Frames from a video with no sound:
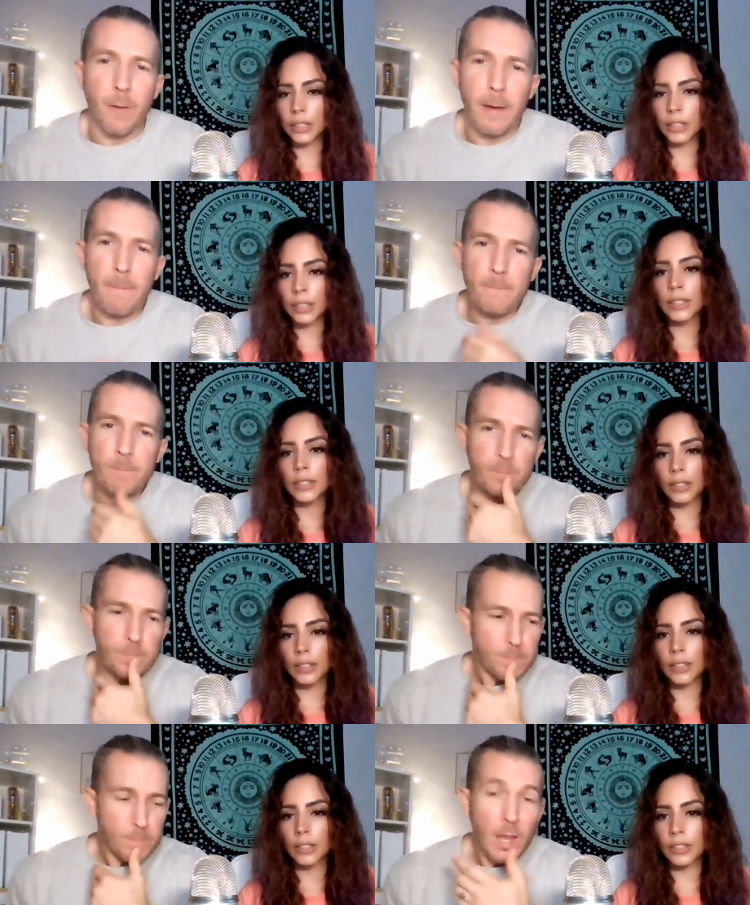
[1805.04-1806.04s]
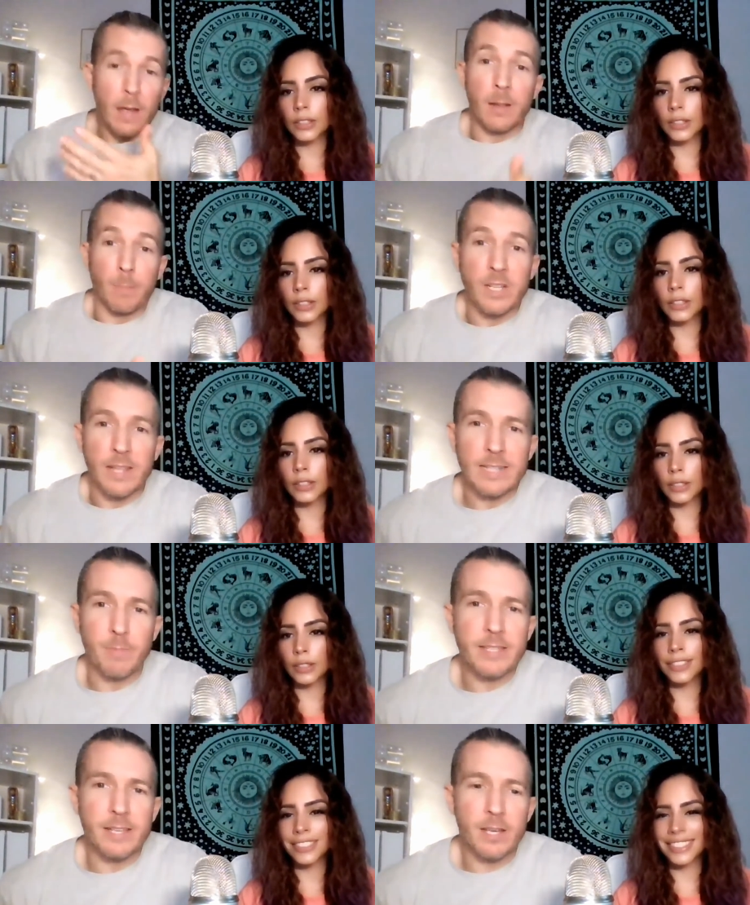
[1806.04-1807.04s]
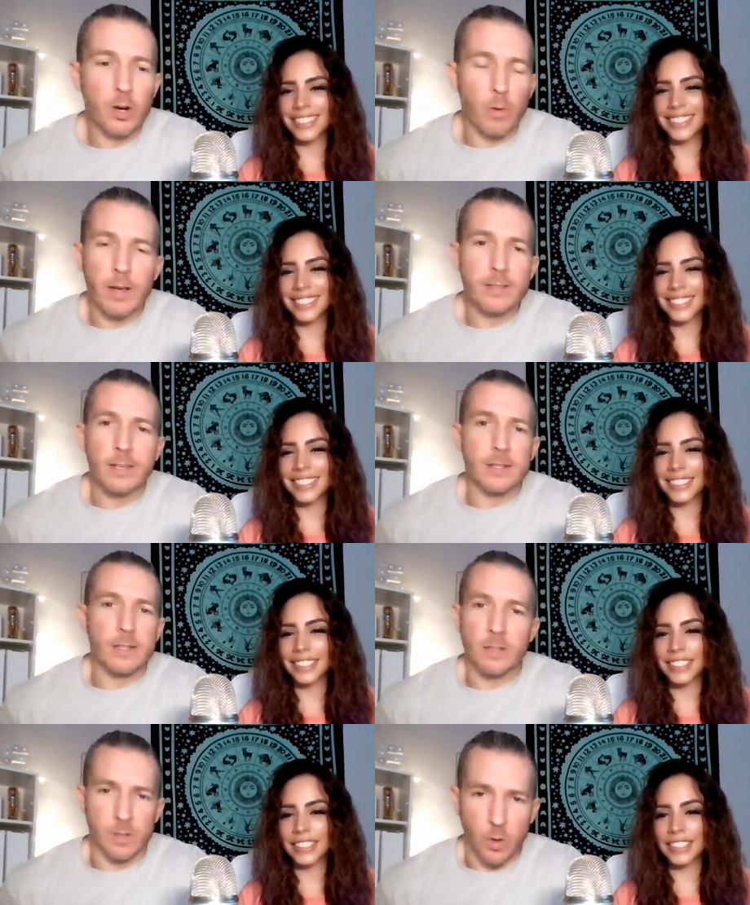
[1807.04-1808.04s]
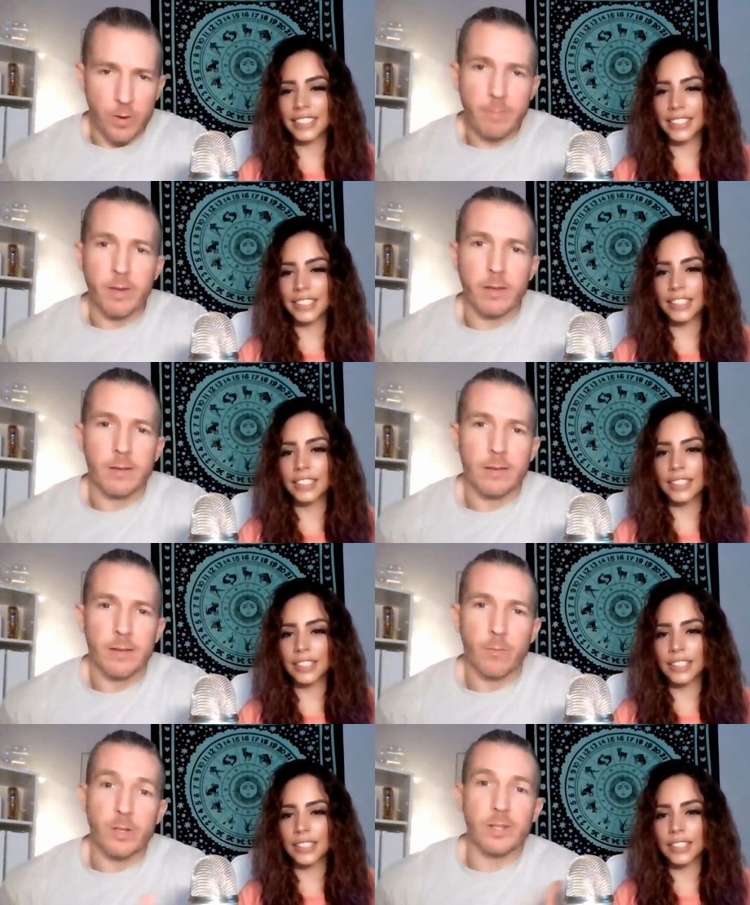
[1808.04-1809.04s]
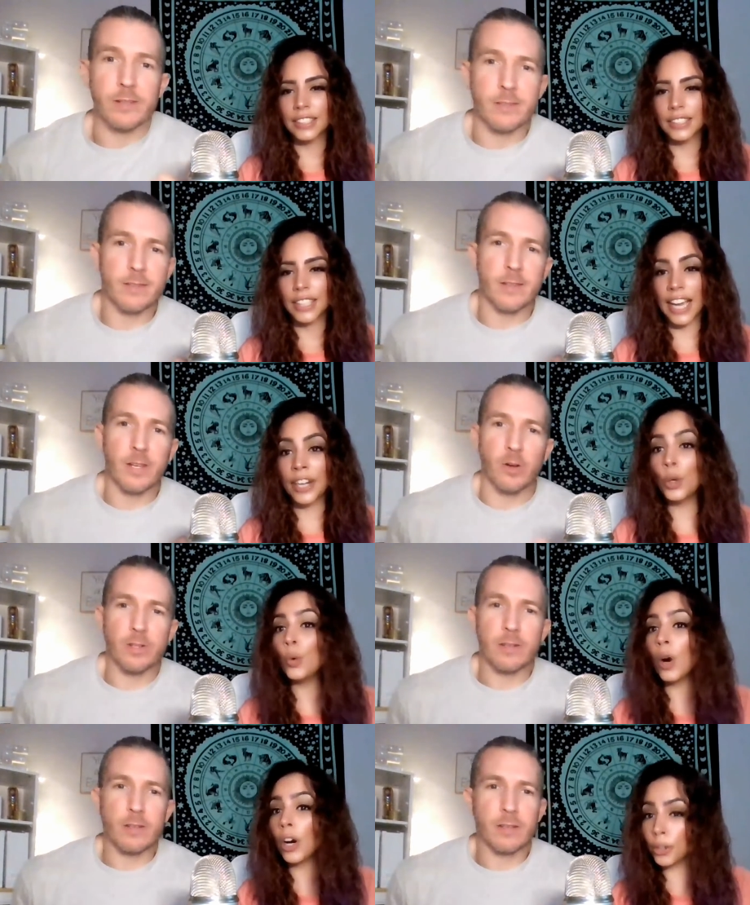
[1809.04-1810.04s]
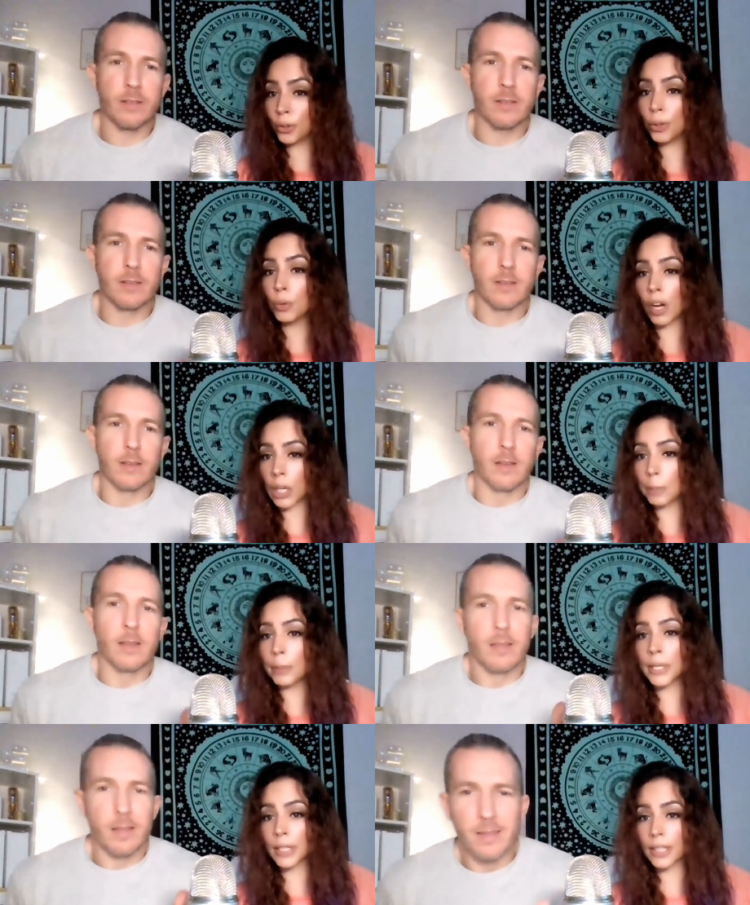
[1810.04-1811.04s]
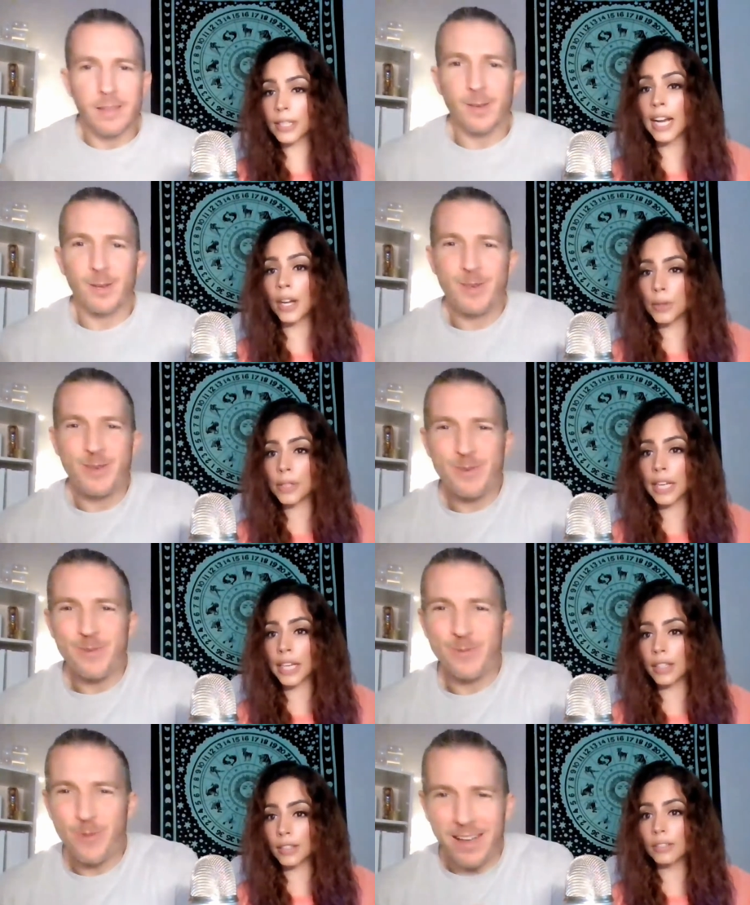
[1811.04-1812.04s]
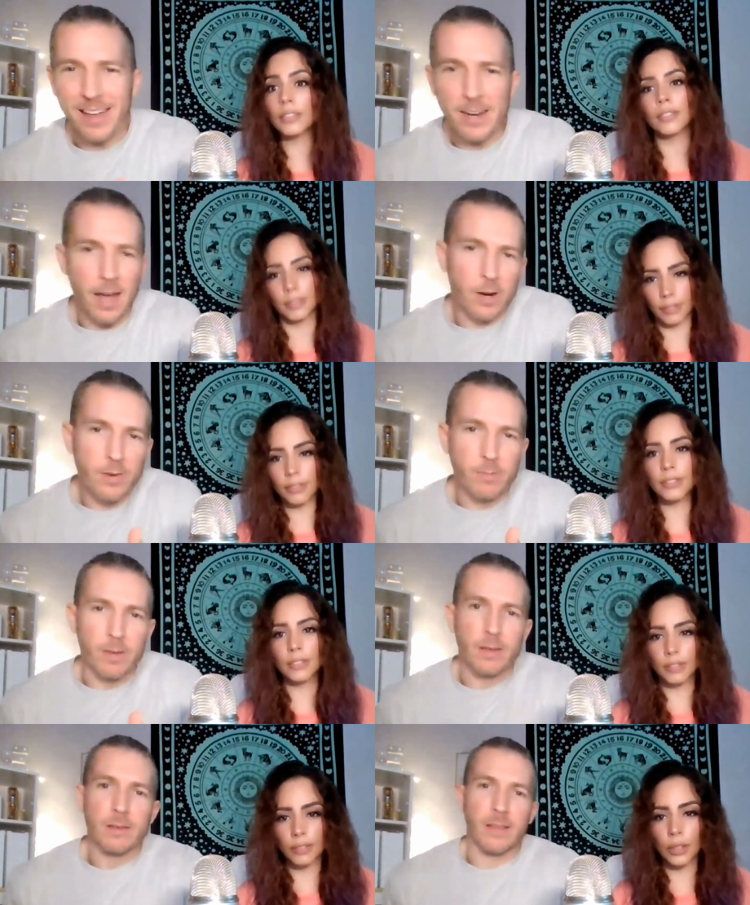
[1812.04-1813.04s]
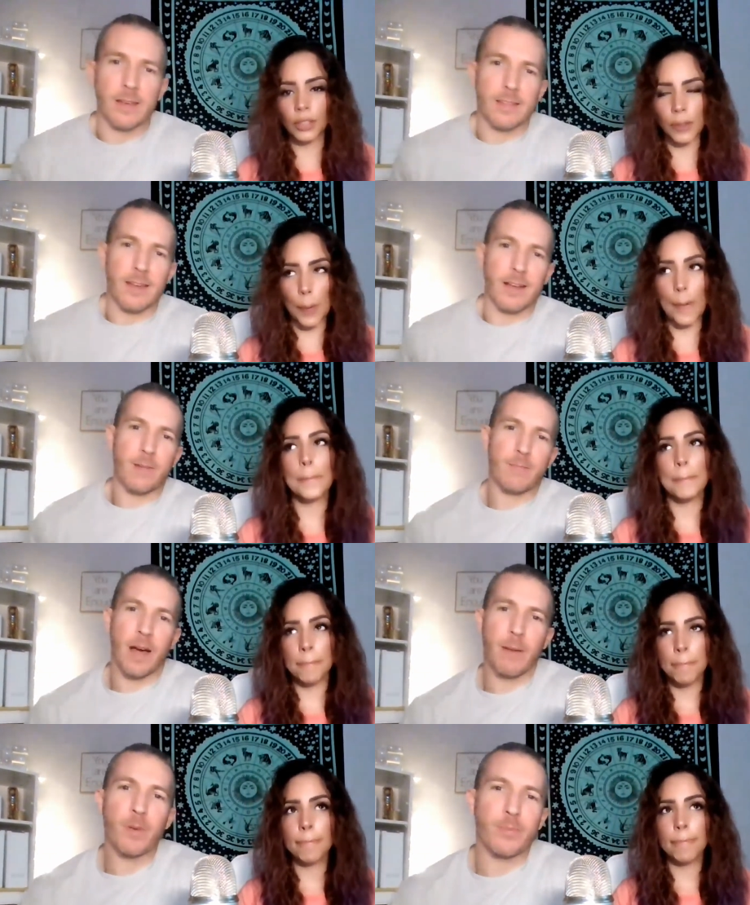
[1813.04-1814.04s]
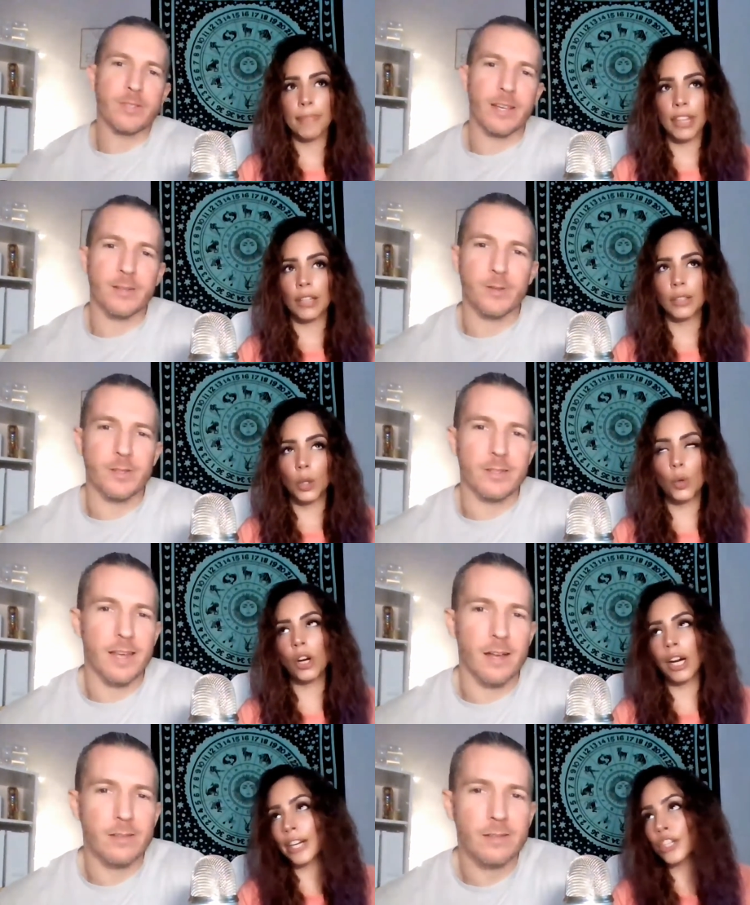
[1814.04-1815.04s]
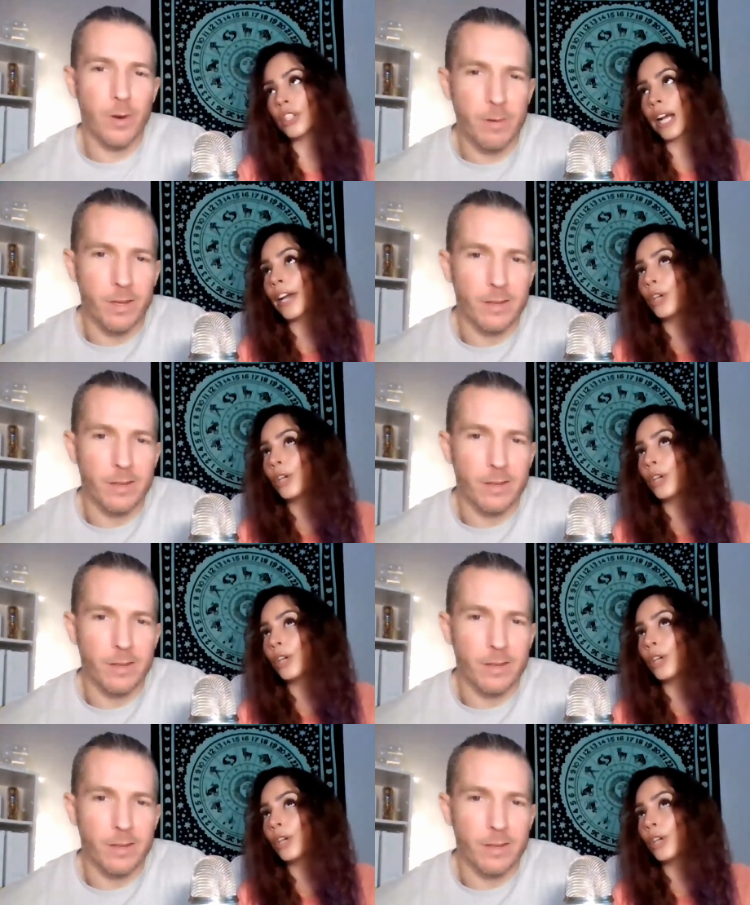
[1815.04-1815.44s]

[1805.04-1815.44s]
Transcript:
Speaker 1: right? But that's basically her way of saying, greet me, which is,
Speaker 2: and you know, who are you to walk up into this house? Like,
Speaker 1: right. And not greet me. Like, like I'm, I'm the protector
Speaker 2: of this or house. I just, greet I